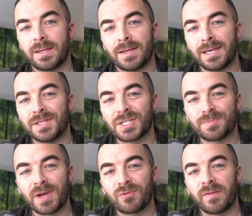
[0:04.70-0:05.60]
Hey, this
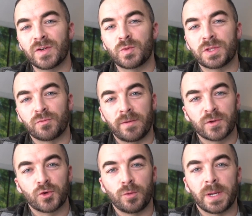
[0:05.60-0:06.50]
is Mike Rivers with the
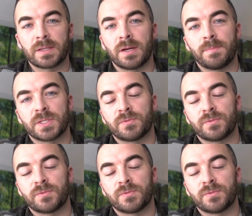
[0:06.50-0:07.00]
Rivers Group at Compass